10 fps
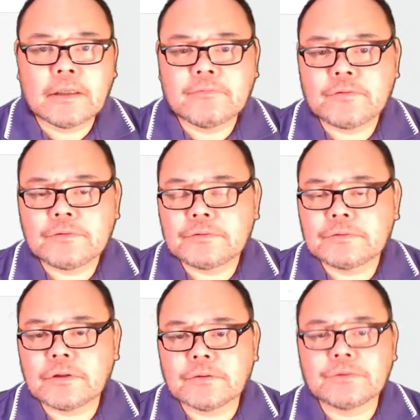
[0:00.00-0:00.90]
If
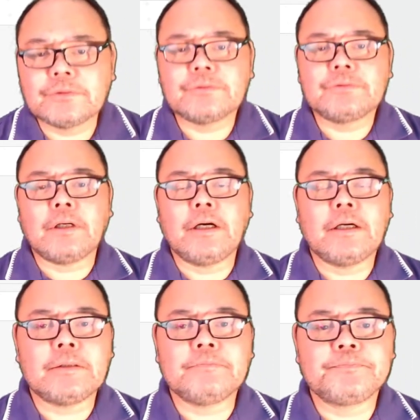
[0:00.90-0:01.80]
you go to
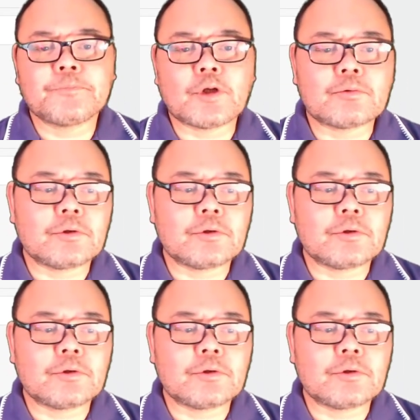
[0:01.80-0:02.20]
a